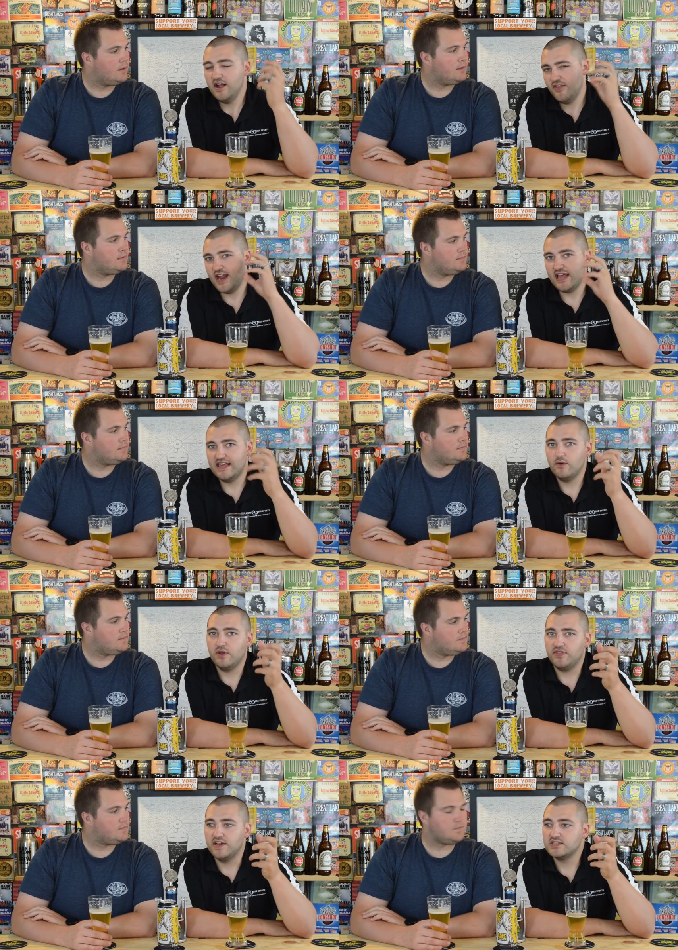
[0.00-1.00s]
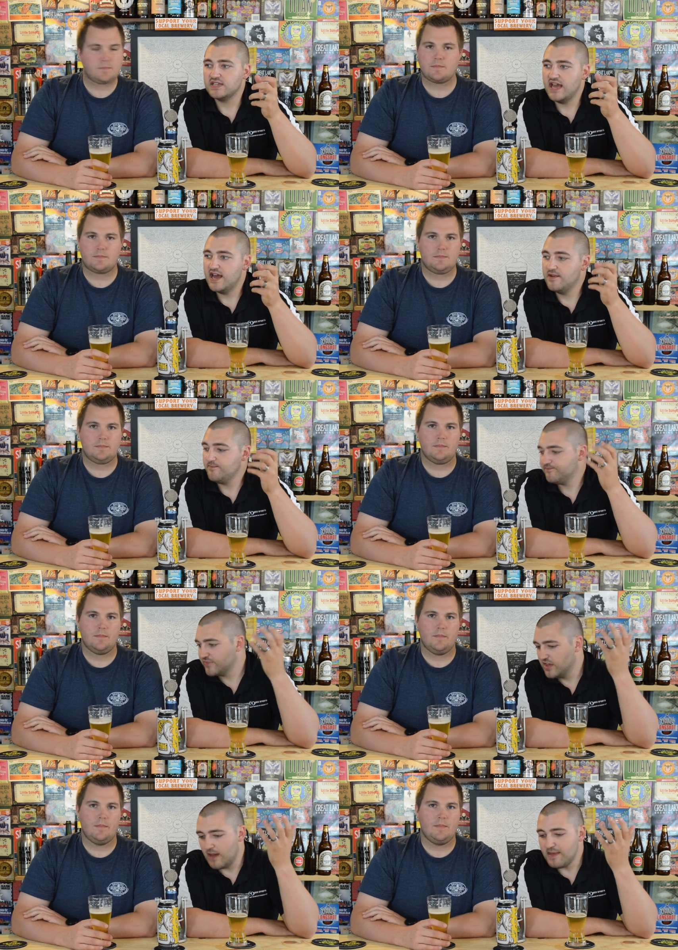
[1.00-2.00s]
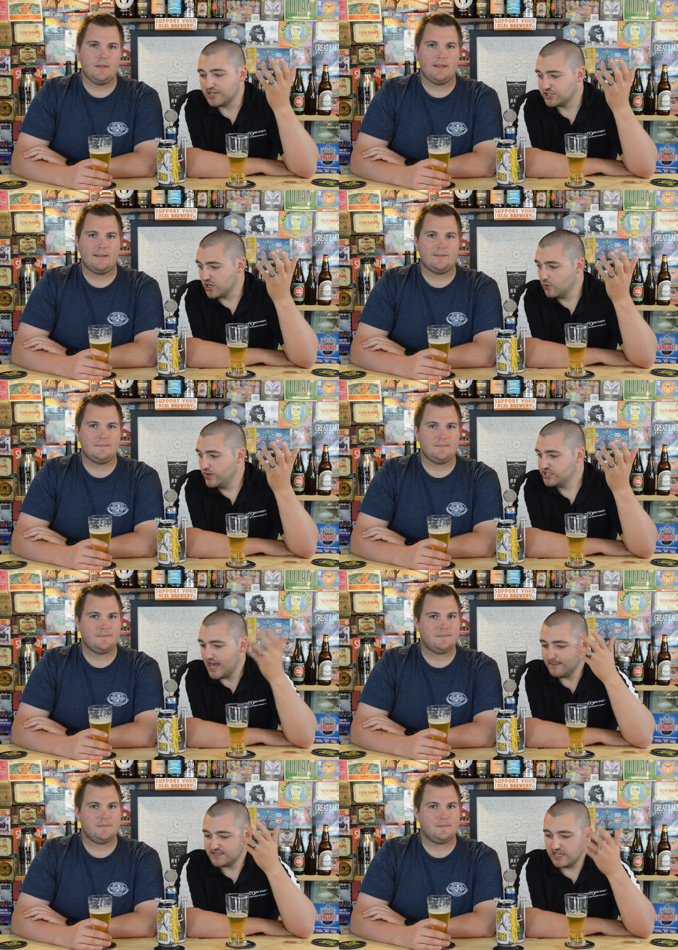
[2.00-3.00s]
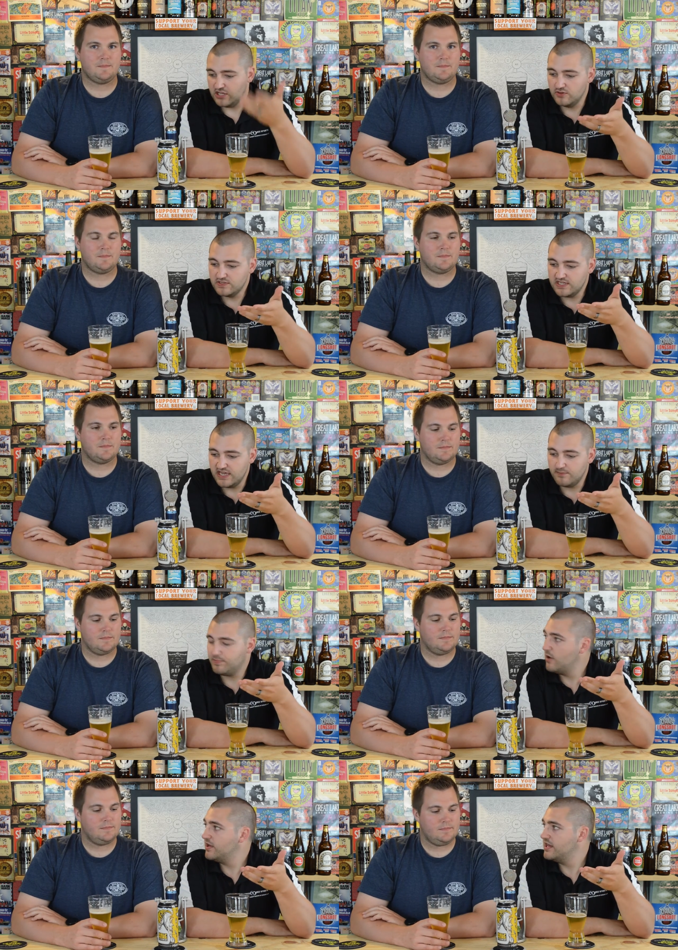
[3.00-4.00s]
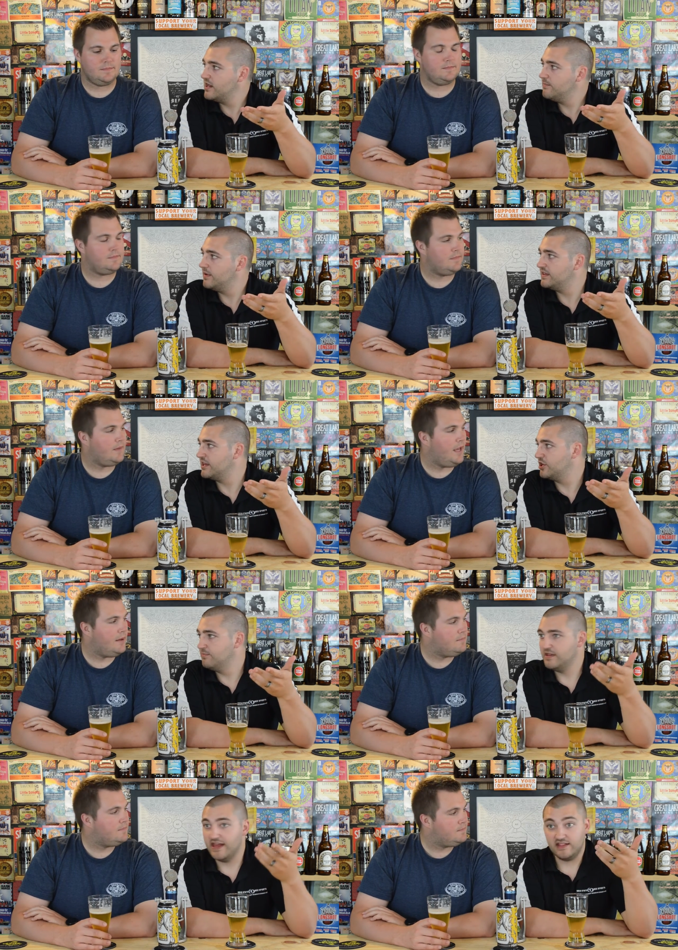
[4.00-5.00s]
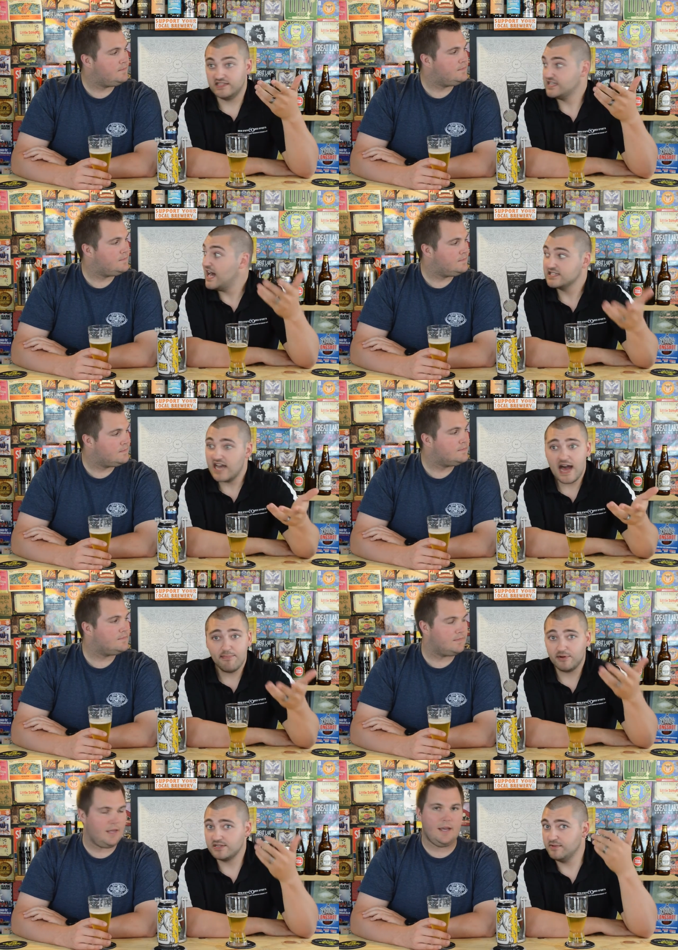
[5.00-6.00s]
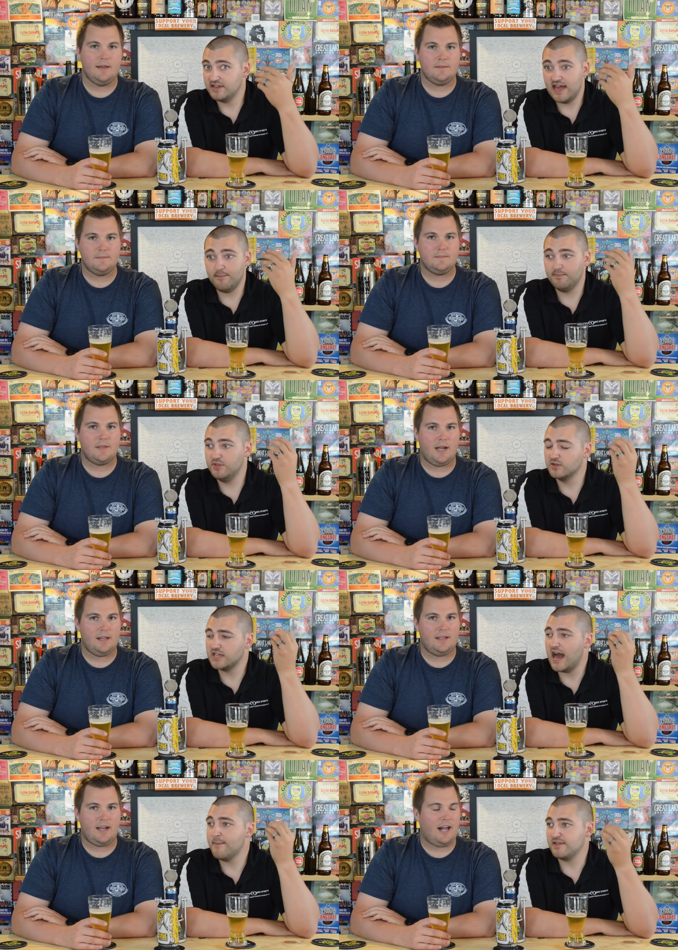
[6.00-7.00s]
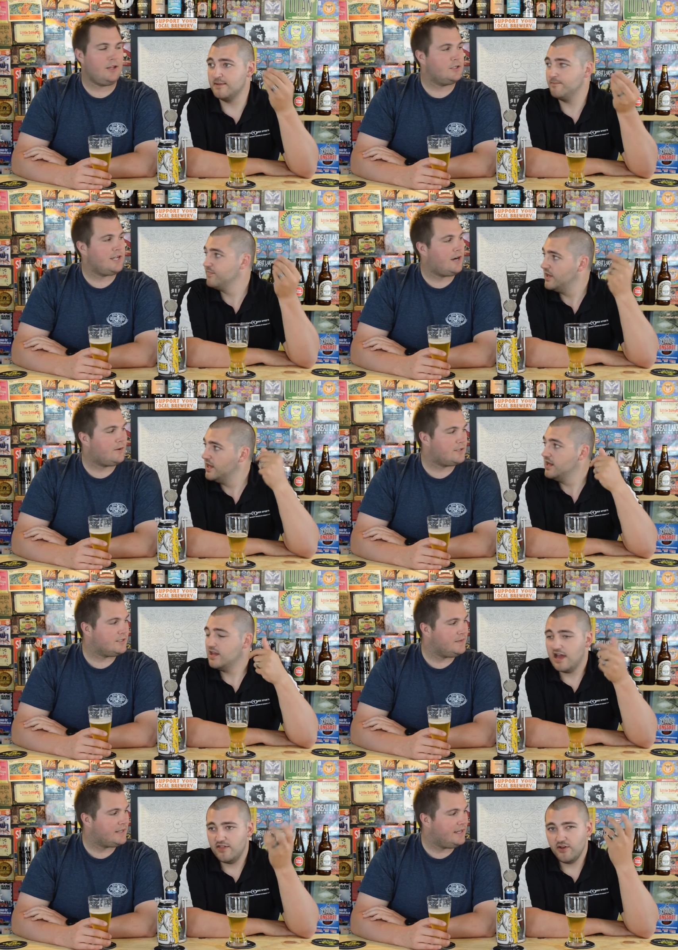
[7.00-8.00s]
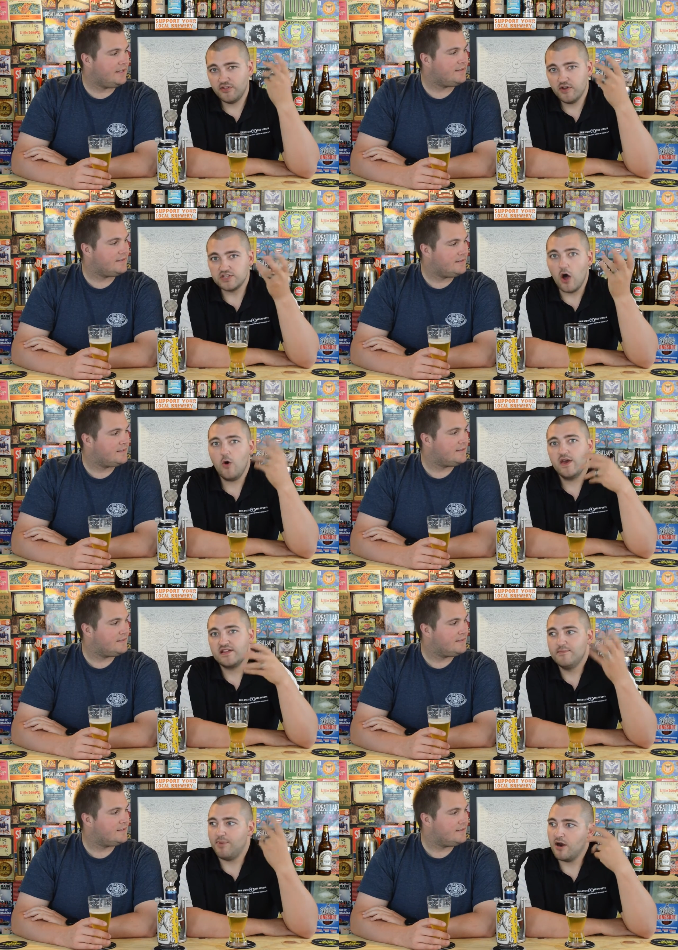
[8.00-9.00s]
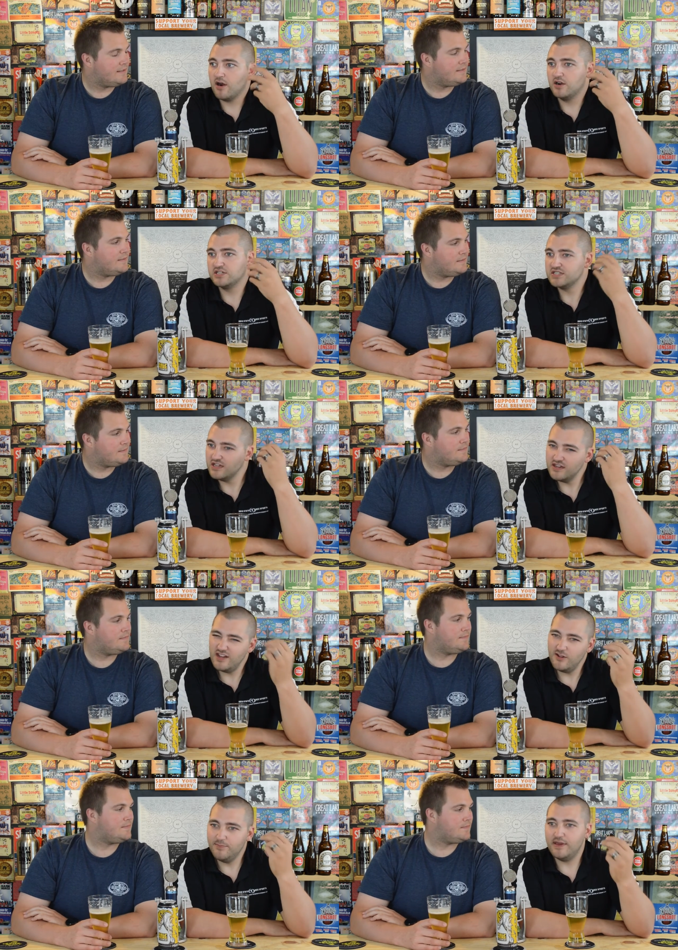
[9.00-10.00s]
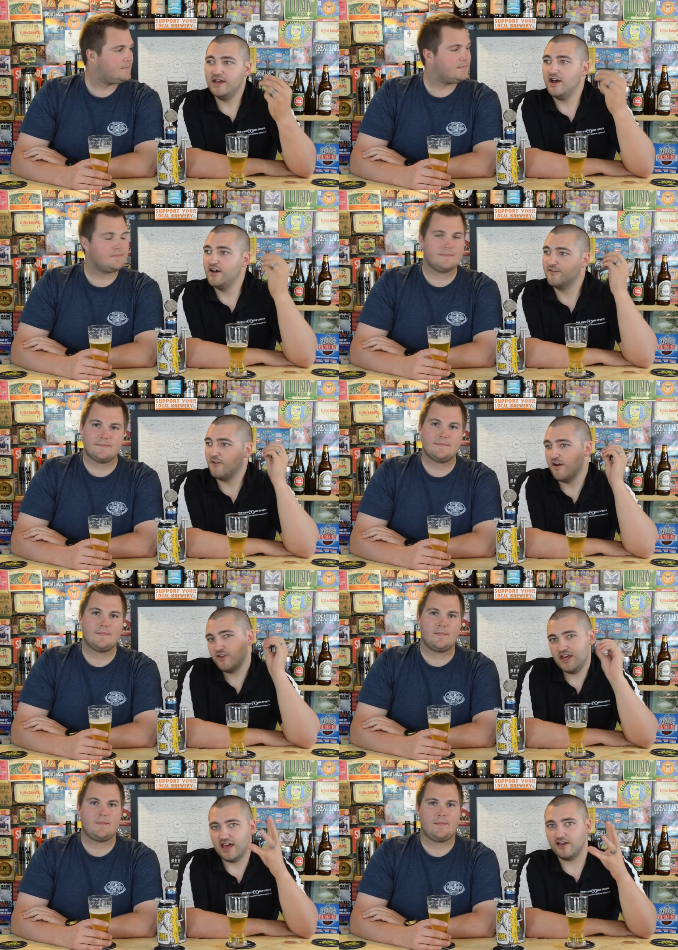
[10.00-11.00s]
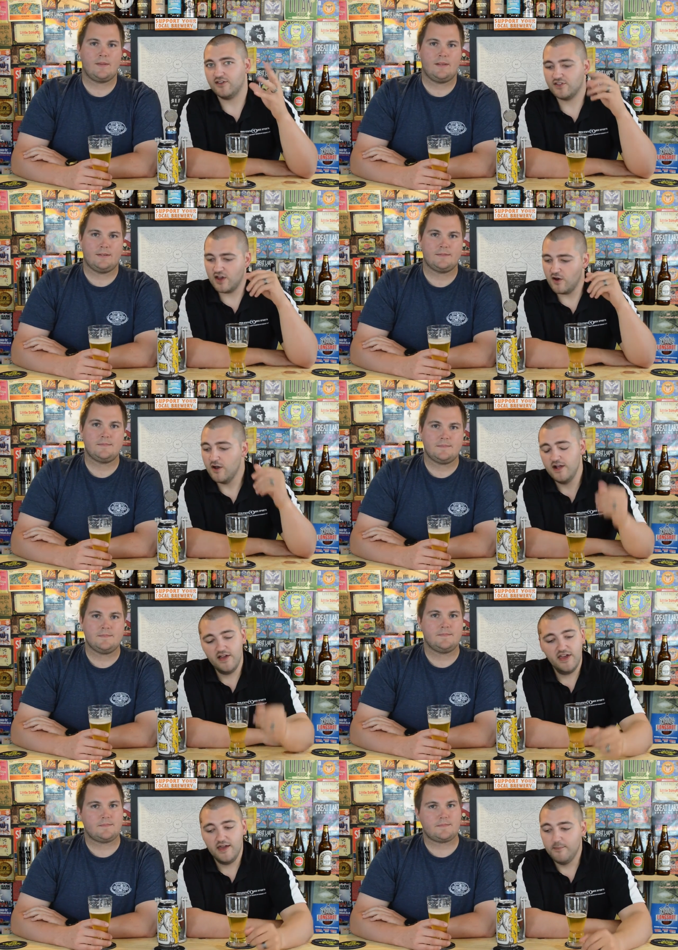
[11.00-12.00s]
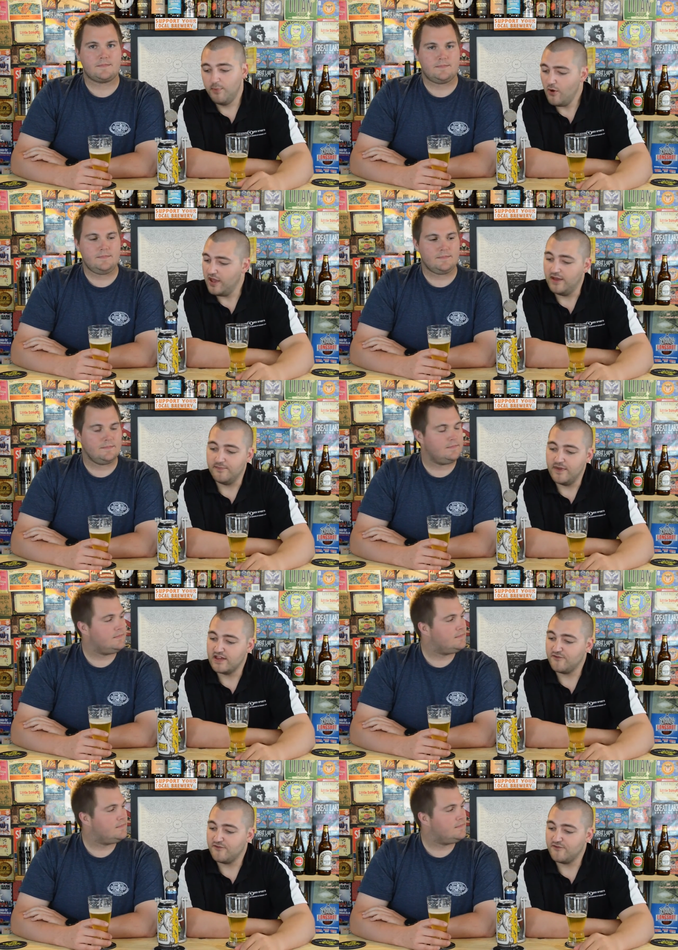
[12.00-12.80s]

Speaker 1: that I get with this. And you know, I'm not sure which hops they used in Pony here, but it yeah. could be like the Saaz hop or something yeah. like that. Those hops, in, yeah, like th- those always impart just a little bit of of kick. So boy, as